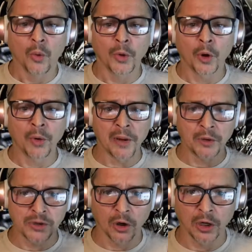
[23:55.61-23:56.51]
You know when they
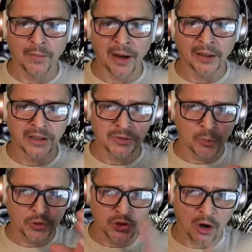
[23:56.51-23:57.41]
were talking about let's
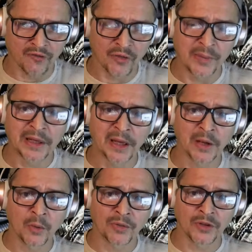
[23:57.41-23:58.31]
we'll start from the
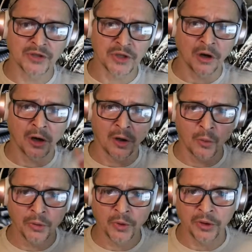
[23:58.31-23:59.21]
beginning with this uh
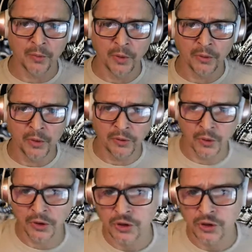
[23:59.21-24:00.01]
with, with the with, with, with